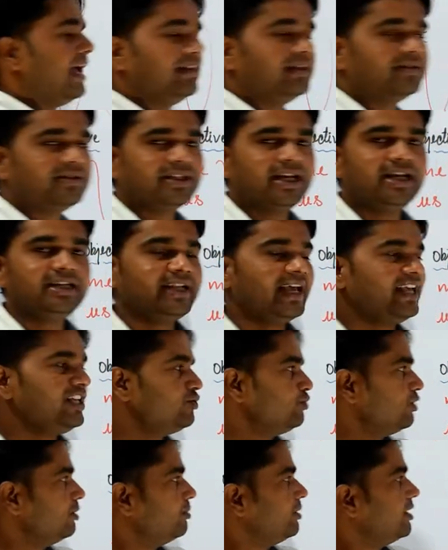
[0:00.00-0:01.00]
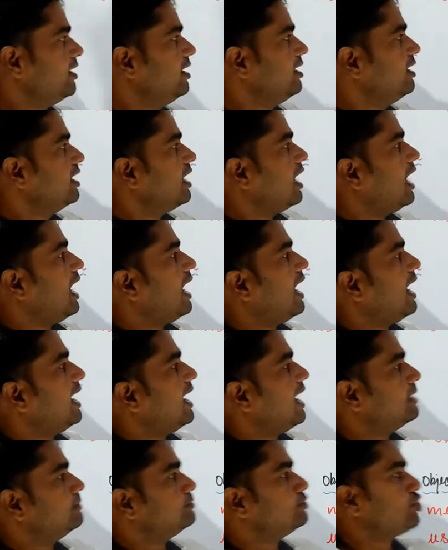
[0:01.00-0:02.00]
And the sentence will be
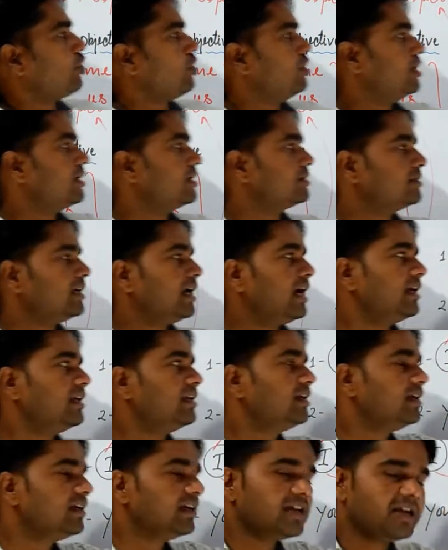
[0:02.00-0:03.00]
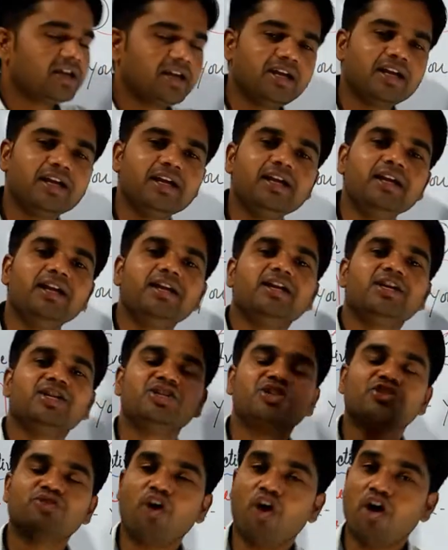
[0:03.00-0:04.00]
I am taller than he,
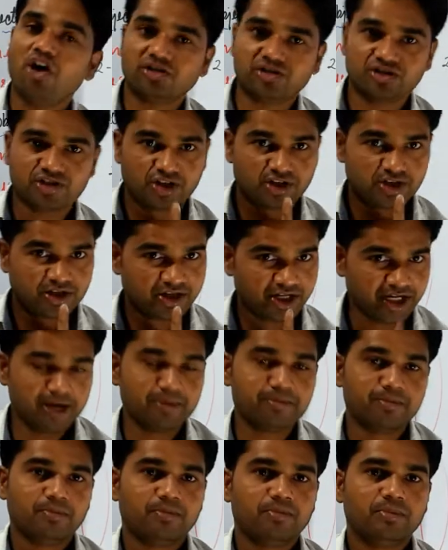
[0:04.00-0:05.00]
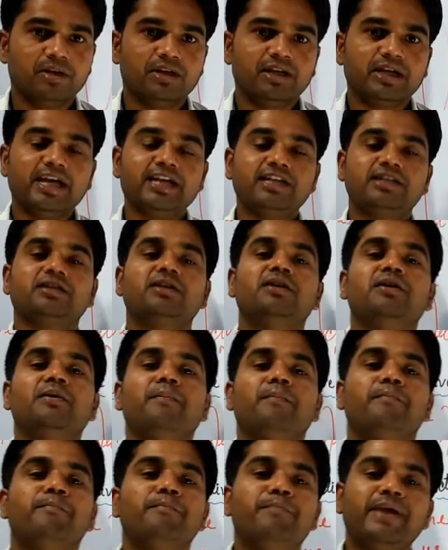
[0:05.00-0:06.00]
not him. It
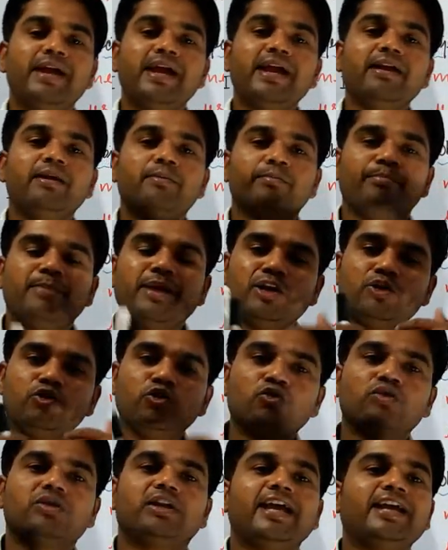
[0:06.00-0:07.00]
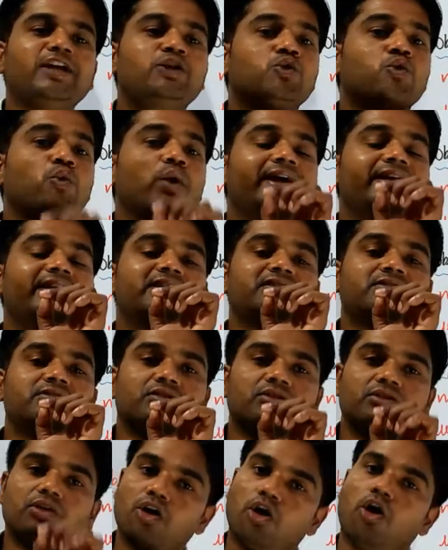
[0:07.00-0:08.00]
may look like quite
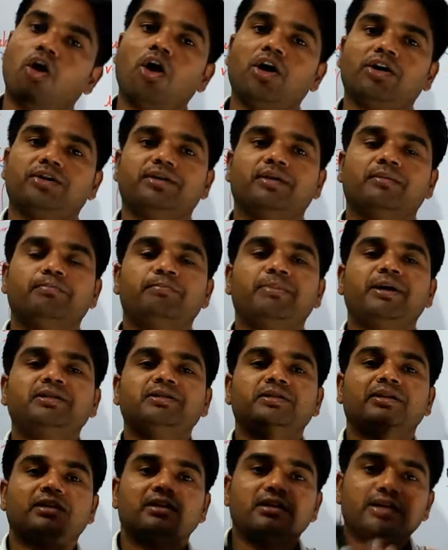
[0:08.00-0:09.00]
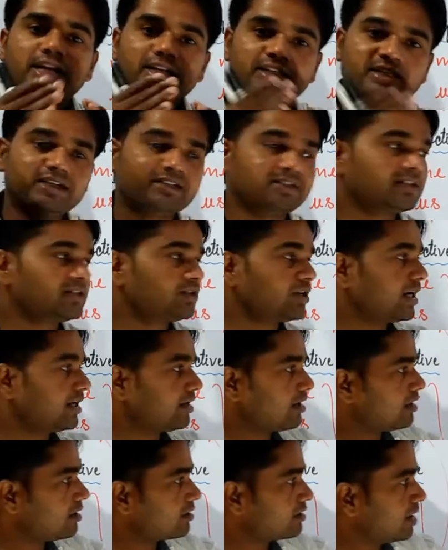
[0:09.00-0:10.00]
odd, but it is
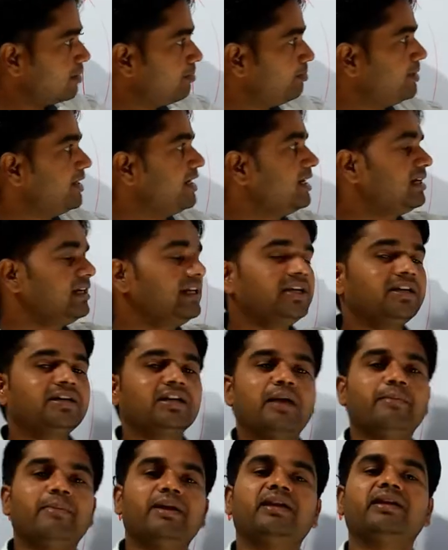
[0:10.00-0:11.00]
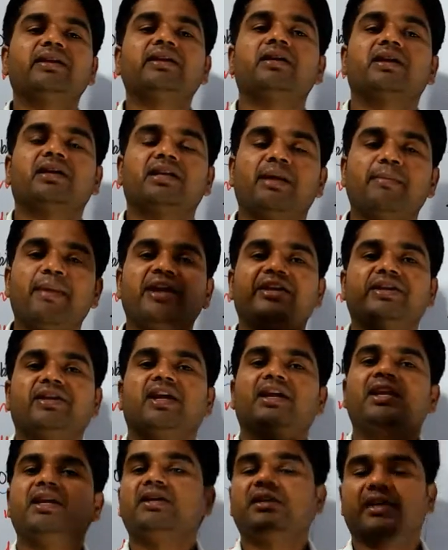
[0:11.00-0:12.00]
completely
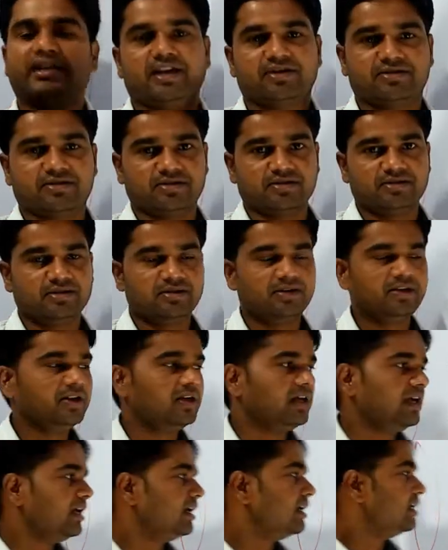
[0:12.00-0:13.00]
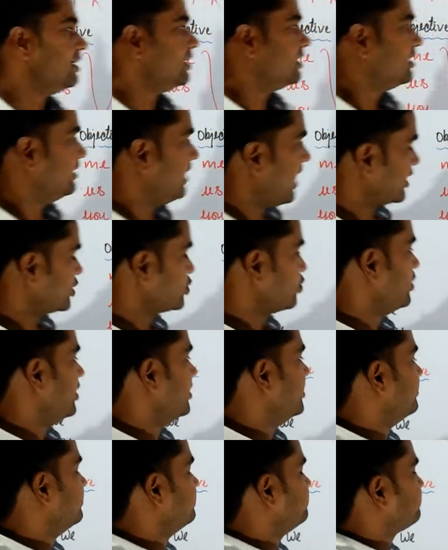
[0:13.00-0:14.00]
grammatically correct. Next
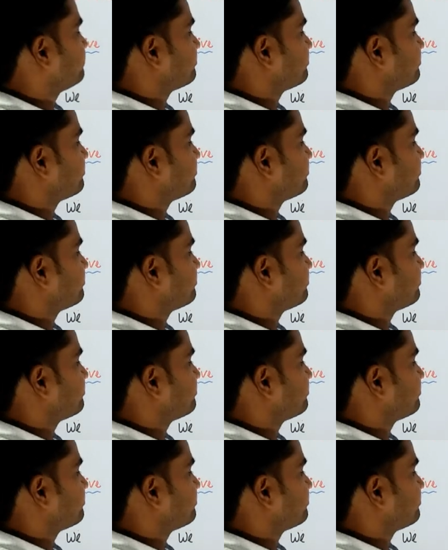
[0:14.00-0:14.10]
one,